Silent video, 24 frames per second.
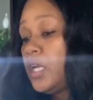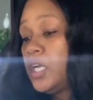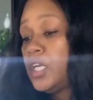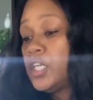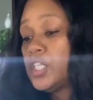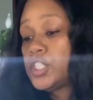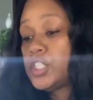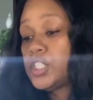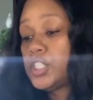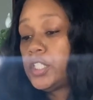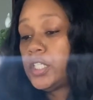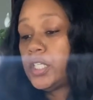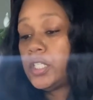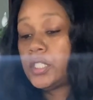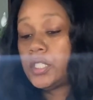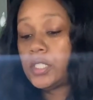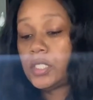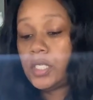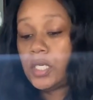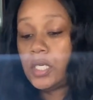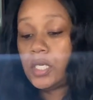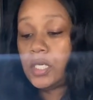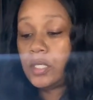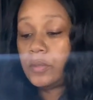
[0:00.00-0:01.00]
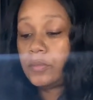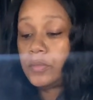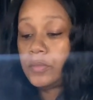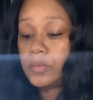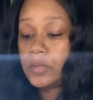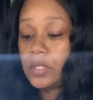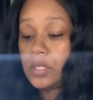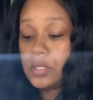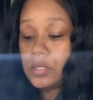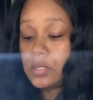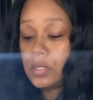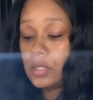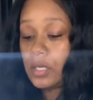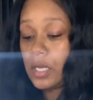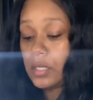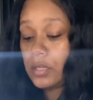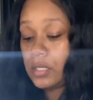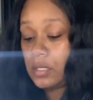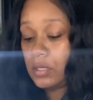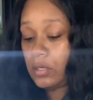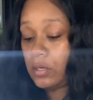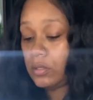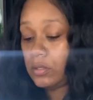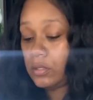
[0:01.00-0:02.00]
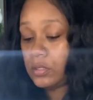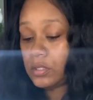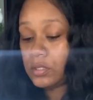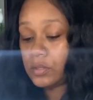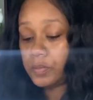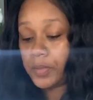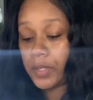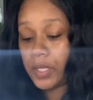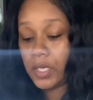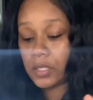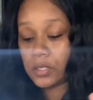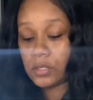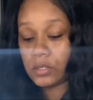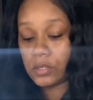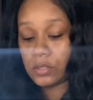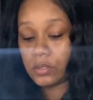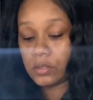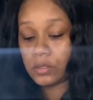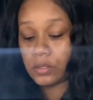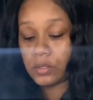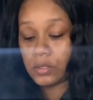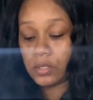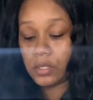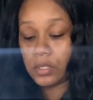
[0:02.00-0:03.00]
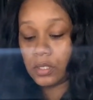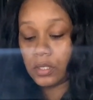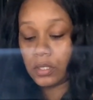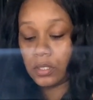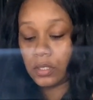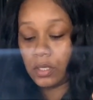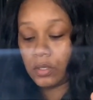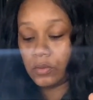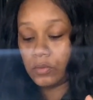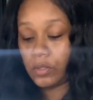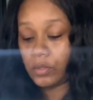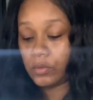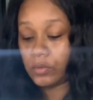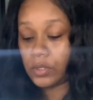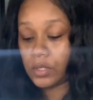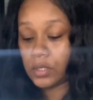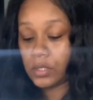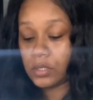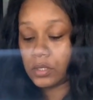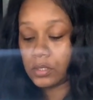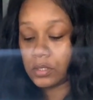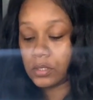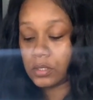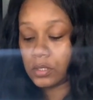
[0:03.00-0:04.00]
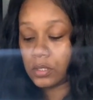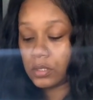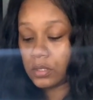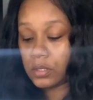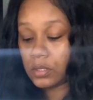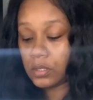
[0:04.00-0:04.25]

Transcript: she ended up, because I think all these boxes are there. Oh, no, this is...